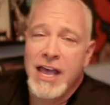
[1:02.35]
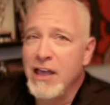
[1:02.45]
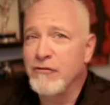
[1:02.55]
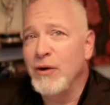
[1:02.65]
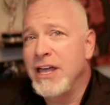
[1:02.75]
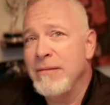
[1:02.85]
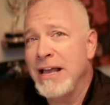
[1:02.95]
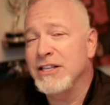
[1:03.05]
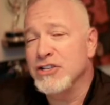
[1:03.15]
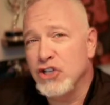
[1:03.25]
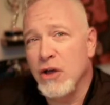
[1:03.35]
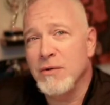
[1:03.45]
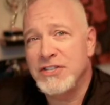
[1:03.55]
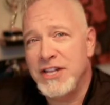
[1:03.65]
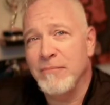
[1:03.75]
If we can make the
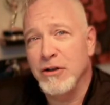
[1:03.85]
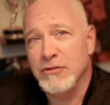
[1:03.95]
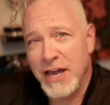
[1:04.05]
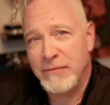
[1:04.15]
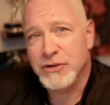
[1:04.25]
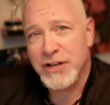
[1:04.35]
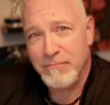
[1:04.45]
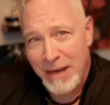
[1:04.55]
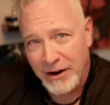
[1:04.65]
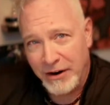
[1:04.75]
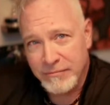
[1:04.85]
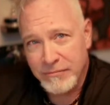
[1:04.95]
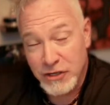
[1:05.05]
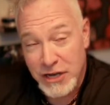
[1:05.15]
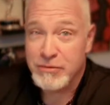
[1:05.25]
slowest step go 10% better,
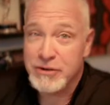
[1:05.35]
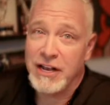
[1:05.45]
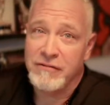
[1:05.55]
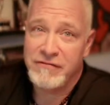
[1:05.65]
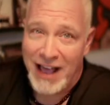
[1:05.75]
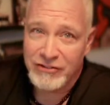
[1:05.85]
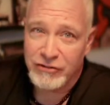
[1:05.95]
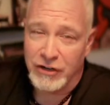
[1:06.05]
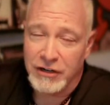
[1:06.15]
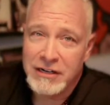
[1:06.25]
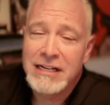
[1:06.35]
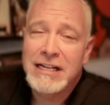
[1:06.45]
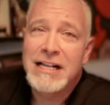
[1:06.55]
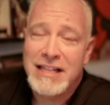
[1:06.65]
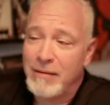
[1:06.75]
10% faster,
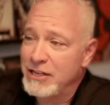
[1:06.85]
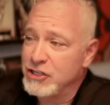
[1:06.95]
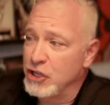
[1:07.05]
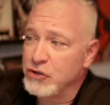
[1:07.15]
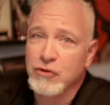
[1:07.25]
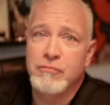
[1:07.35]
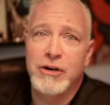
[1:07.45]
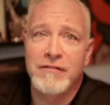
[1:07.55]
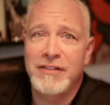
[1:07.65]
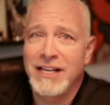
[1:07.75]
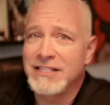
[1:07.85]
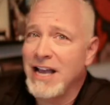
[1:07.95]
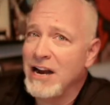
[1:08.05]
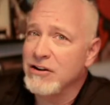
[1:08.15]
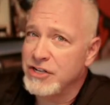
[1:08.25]
that means the throughput of the
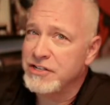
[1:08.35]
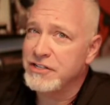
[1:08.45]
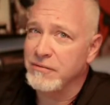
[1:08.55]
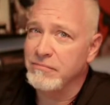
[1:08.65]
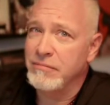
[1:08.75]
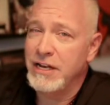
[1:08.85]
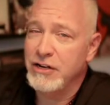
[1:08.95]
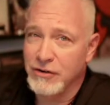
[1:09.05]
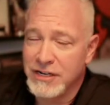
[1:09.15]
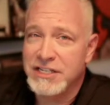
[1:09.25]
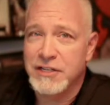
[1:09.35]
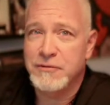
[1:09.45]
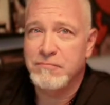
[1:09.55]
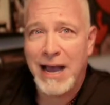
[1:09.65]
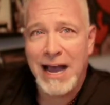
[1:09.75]
entire system
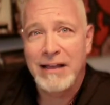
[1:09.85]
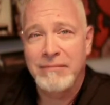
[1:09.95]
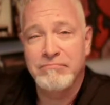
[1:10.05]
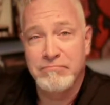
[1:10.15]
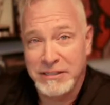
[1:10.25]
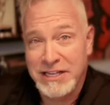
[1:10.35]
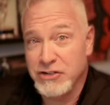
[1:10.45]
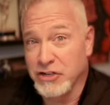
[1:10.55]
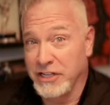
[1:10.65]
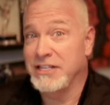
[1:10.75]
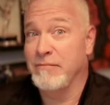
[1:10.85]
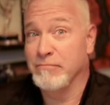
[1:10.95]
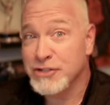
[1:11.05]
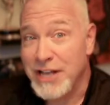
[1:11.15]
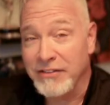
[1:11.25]
increases by potentially
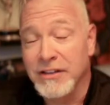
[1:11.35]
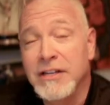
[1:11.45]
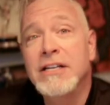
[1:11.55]
10%.